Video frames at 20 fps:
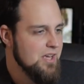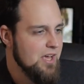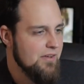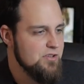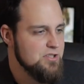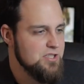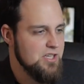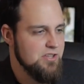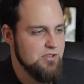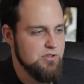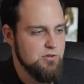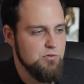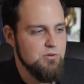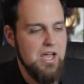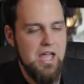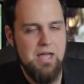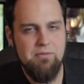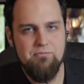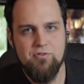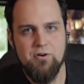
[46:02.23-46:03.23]
Have you seen the new
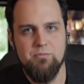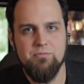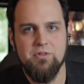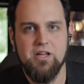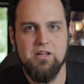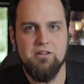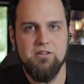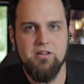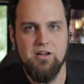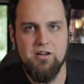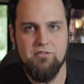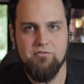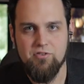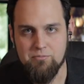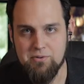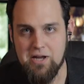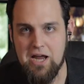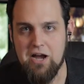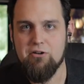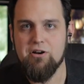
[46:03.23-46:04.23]
game from, the, uh,
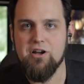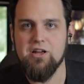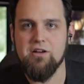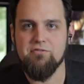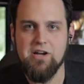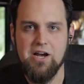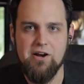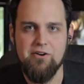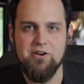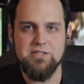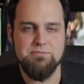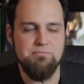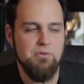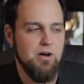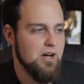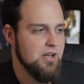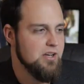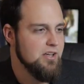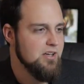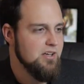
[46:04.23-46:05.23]
from Gary of Gary's
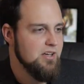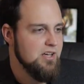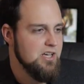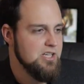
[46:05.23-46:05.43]
Mod?